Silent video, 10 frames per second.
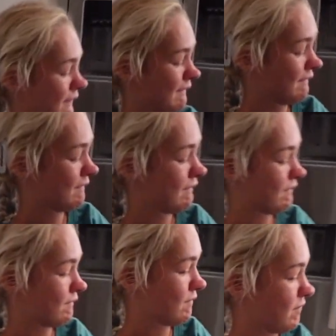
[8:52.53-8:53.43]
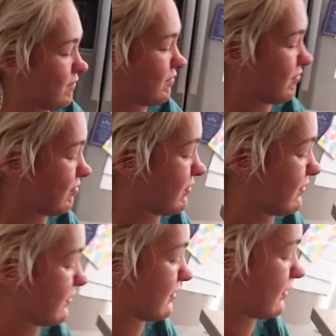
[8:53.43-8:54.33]
We're just making this
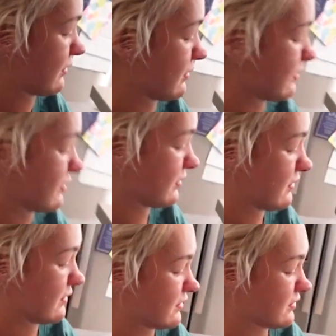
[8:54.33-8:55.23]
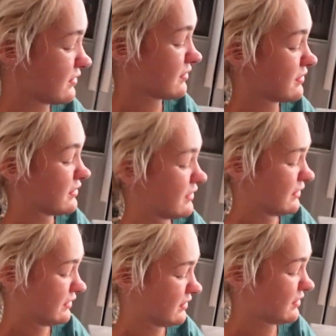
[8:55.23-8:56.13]
vlog to talk about
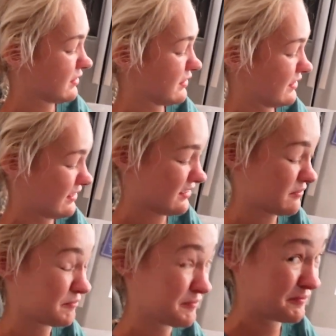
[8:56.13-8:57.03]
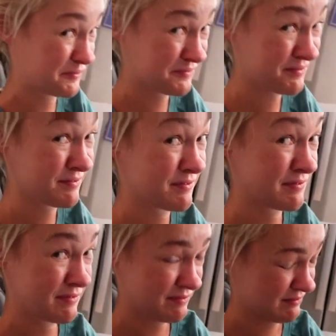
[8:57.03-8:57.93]
issues like mental health,
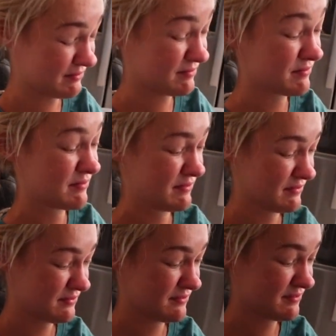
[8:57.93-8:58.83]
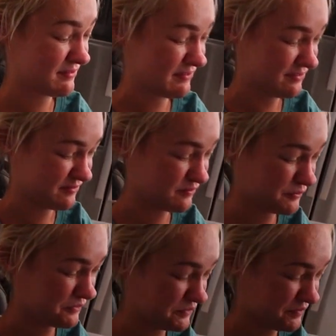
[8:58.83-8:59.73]
relationships,
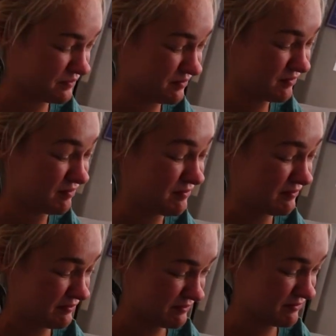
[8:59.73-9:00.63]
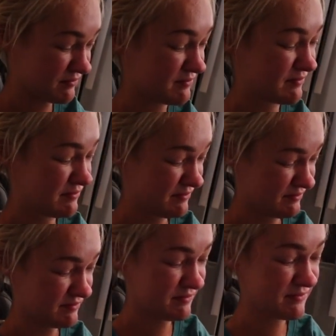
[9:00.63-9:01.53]
interabled
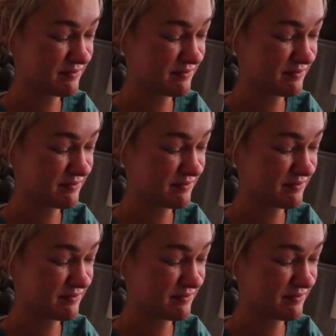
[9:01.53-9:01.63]
relationships,